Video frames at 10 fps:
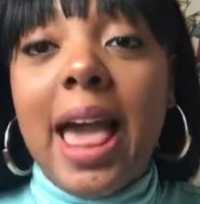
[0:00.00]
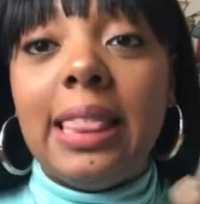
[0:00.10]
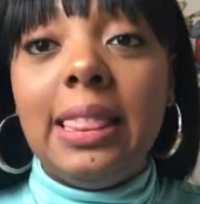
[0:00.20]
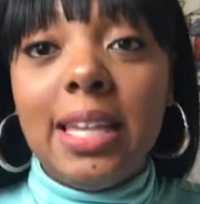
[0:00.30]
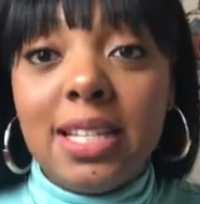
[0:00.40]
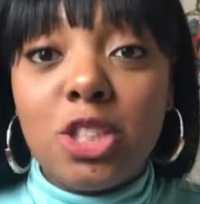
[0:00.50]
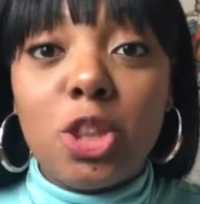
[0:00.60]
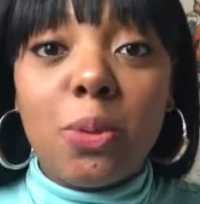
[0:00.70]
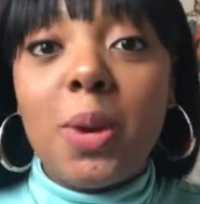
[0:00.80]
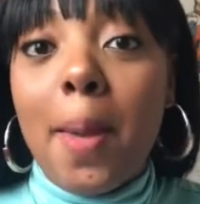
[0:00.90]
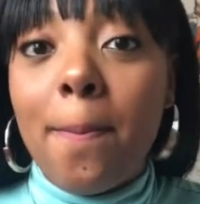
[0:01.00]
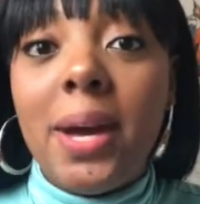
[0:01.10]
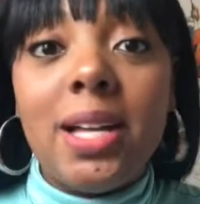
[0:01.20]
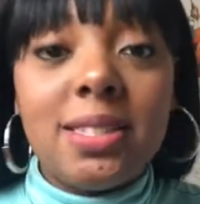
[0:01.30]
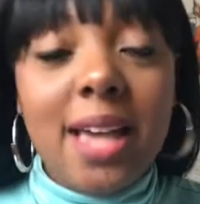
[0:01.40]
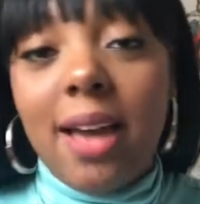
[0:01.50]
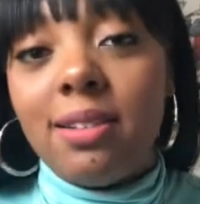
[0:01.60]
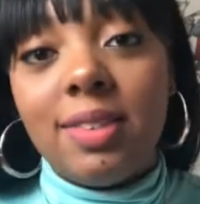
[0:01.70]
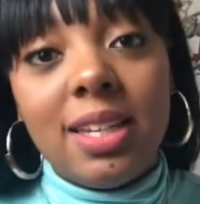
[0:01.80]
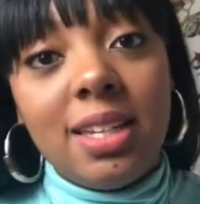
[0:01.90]
at least three months out
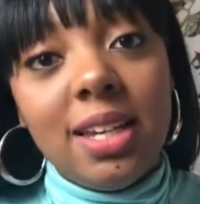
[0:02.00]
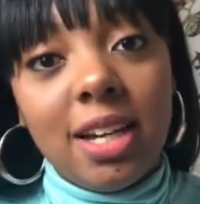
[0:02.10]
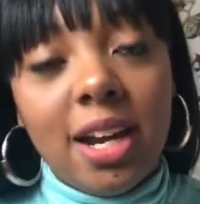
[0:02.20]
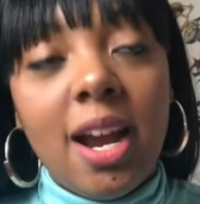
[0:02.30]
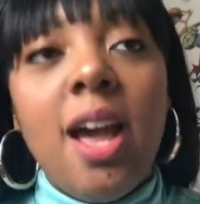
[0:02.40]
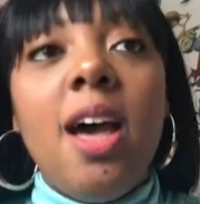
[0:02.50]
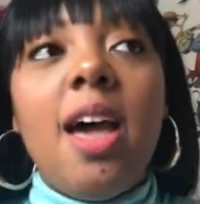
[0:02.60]
of the year,